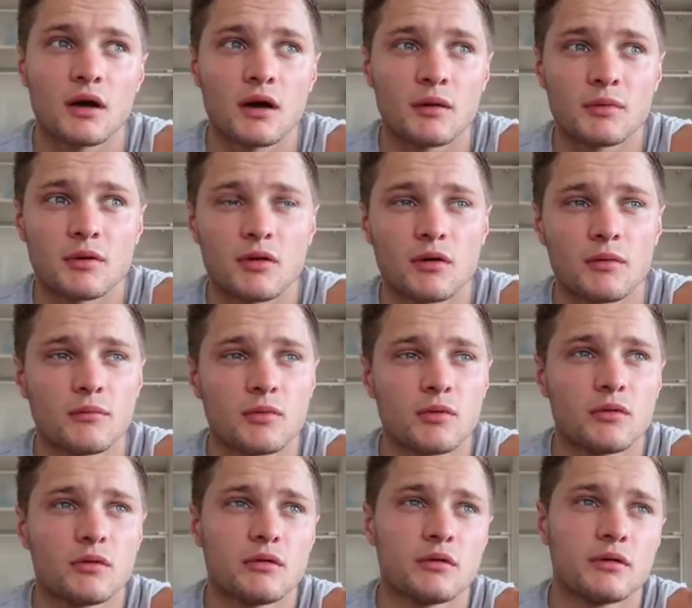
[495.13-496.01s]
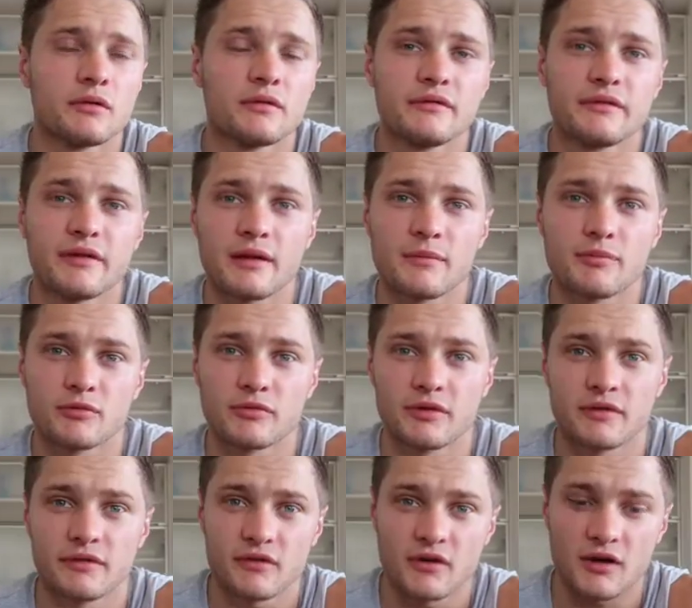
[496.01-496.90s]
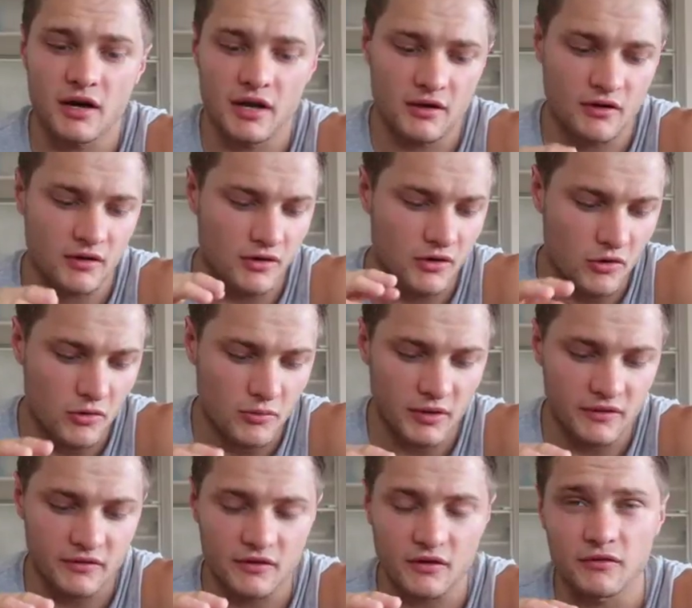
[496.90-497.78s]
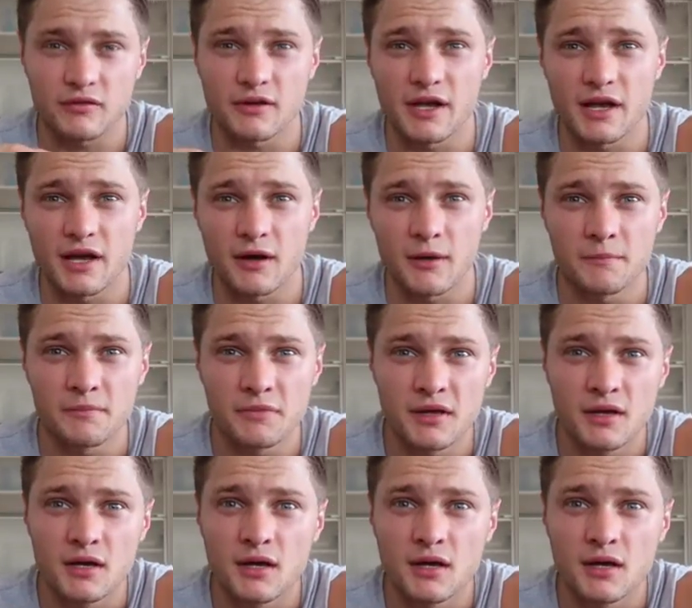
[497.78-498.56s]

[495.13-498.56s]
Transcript: I'm a lot more deeper inside. I know myself now.